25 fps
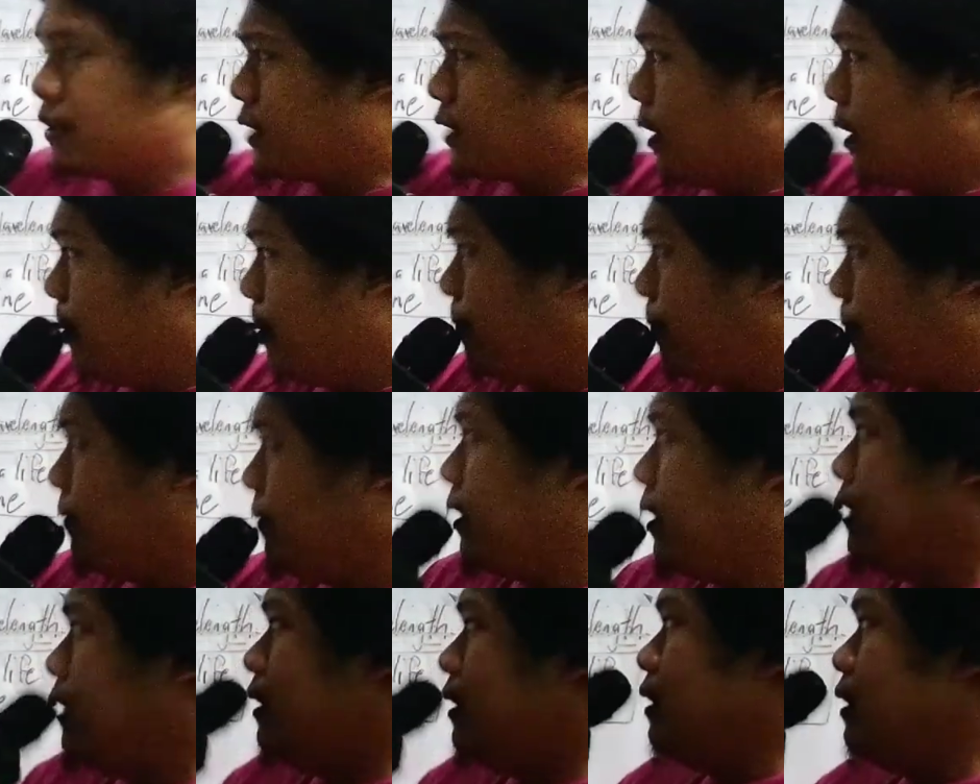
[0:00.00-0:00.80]
So
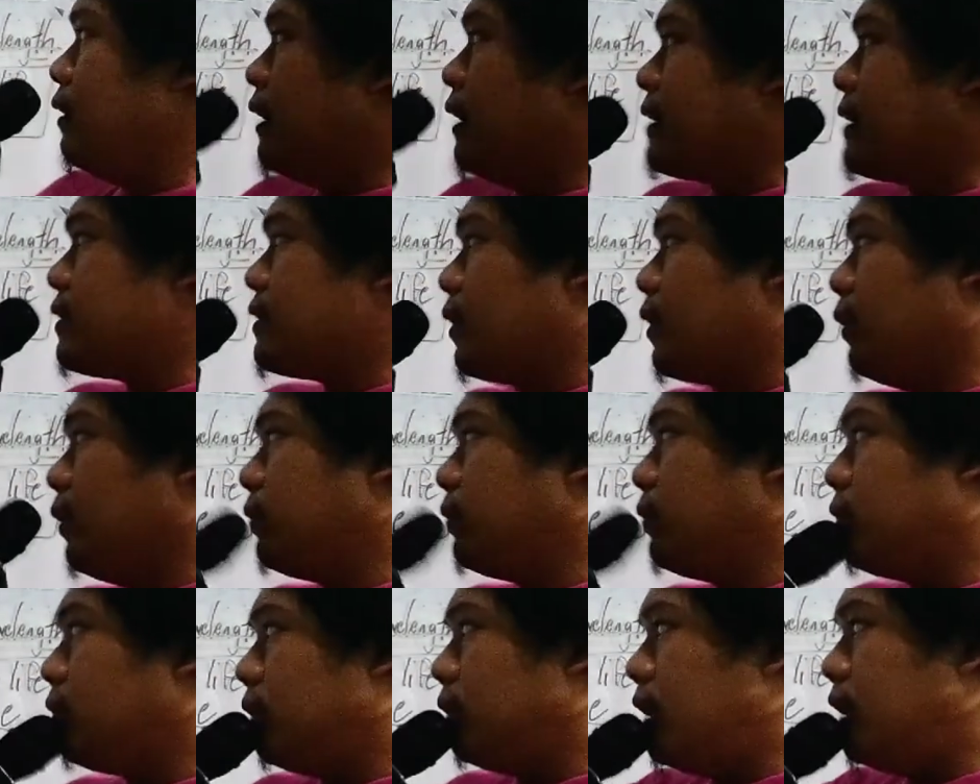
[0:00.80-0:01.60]
let's
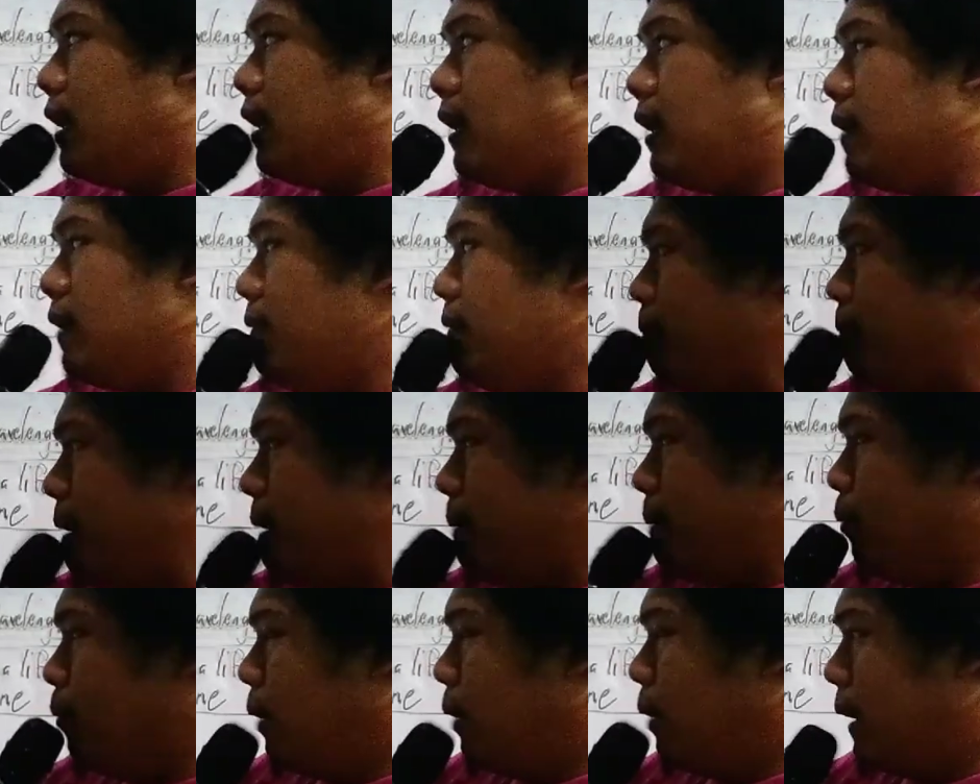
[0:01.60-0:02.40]
go to the
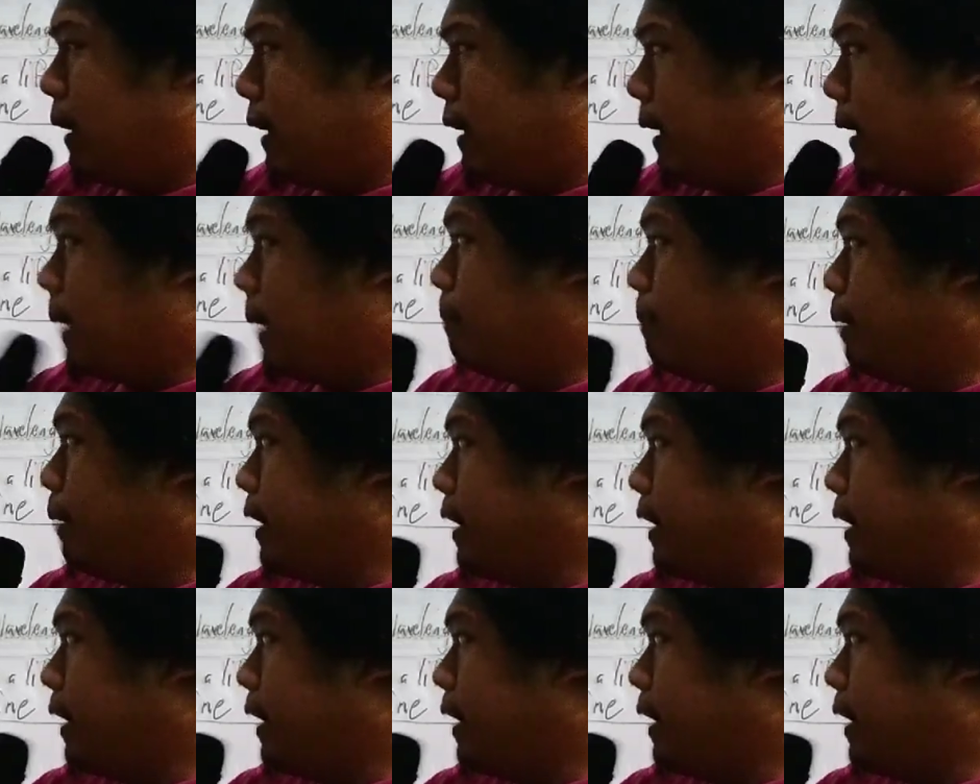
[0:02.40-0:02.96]
memoir